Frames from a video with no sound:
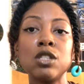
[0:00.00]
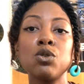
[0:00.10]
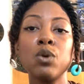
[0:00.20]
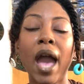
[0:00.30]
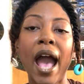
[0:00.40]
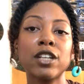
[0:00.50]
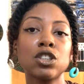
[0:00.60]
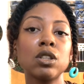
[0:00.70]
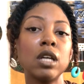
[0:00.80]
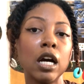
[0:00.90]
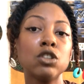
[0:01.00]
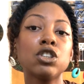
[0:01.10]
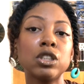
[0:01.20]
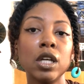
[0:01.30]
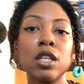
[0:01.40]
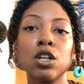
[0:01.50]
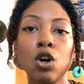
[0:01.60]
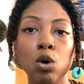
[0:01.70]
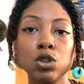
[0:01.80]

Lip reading: actually understand the culture,